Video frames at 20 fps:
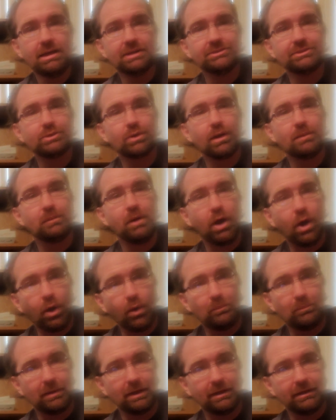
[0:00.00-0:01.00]
And so I'm
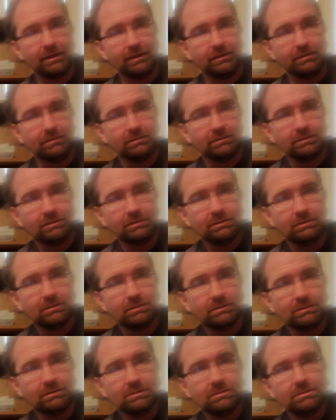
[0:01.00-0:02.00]
hoping
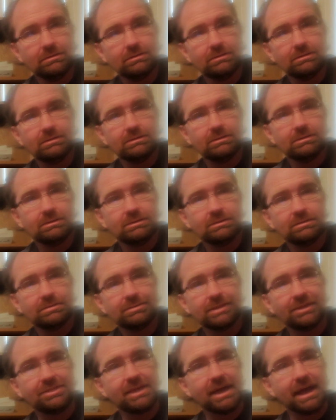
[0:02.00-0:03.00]

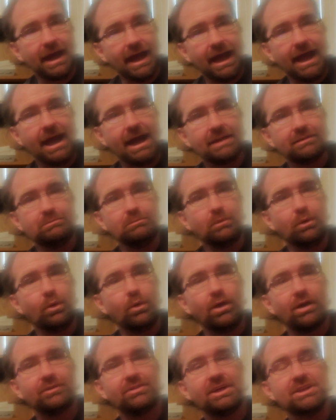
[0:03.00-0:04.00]
that they add
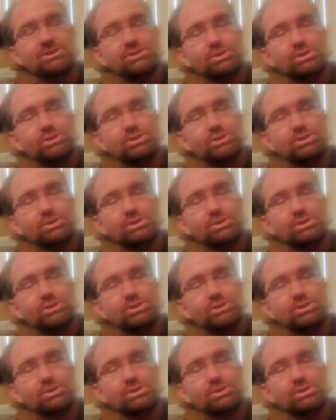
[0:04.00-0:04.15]
more, they